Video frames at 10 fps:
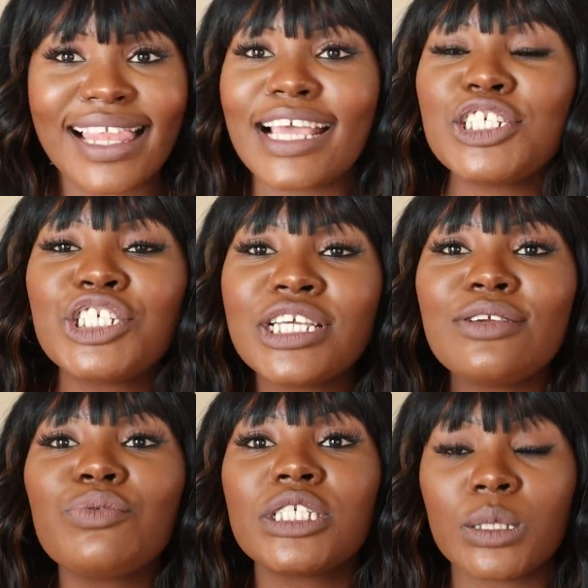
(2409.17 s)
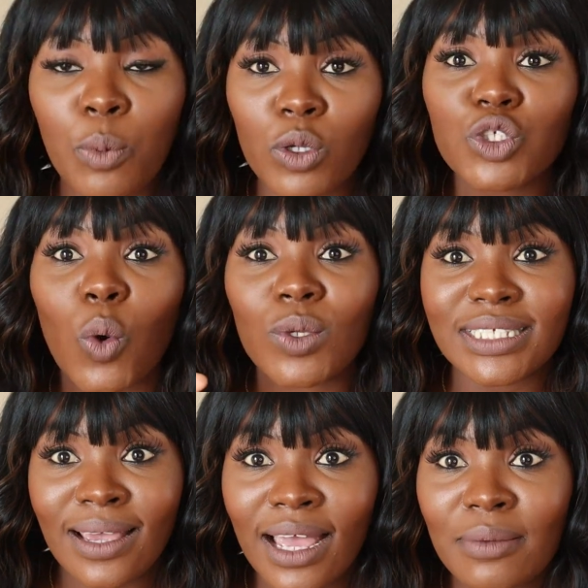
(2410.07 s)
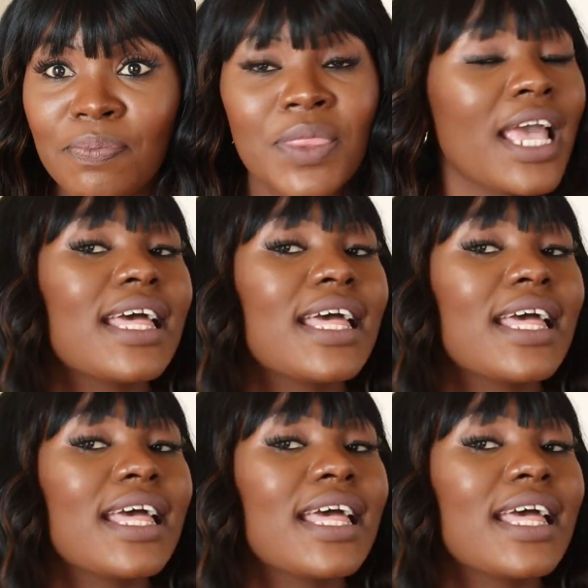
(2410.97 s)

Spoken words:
Like, Shein responds on time.